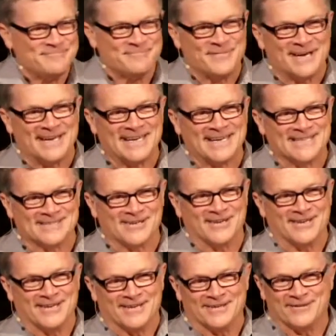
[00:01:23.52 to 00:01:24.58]
Mike is
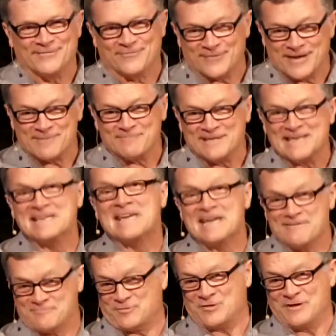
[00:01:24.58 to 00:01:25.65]
on a family
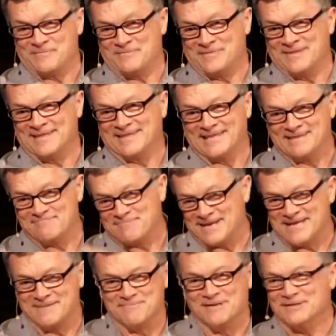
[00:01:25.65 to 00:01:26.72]
camp trip that they'd
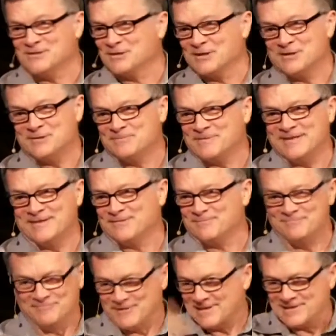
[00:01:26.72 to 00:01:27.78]
planned months ago
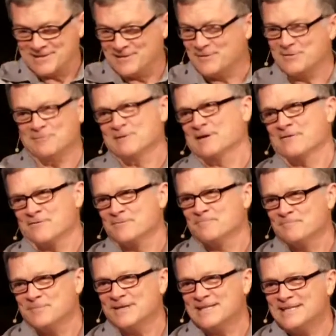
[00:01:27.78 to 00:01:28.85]
or weeks ago or whatever.
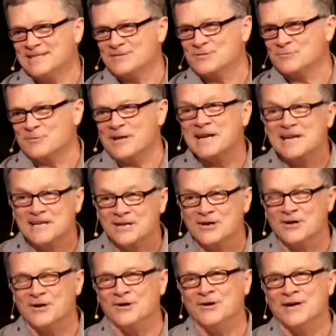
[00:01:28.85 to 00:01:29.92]
But he's ready to
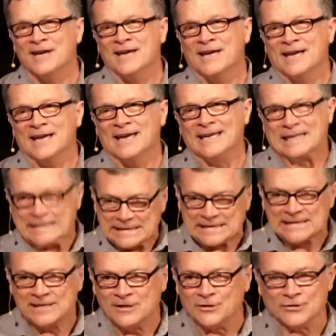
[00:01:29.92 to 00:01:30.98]
go and
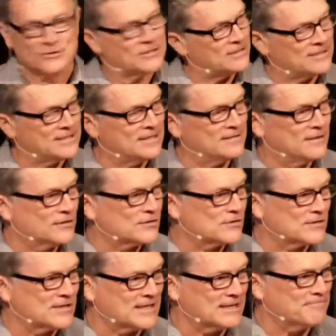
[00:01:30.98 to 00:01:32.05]
eager to lead
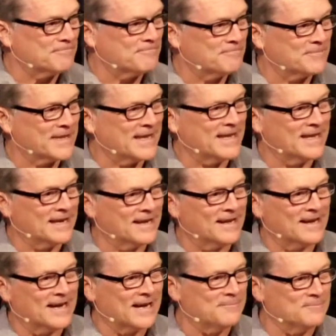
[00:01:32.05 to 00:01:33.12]
this team. And
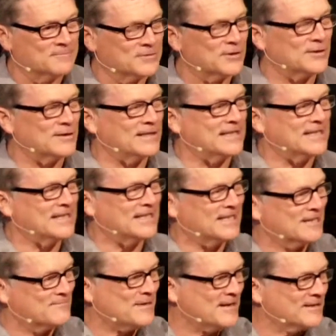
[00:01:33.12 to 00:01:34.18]
I'm totally
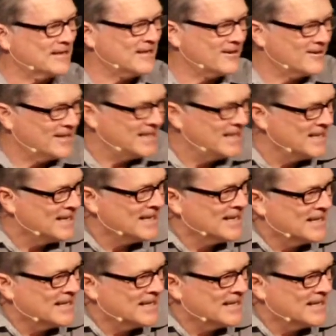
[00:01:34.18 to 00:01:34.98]
kidding about Gary.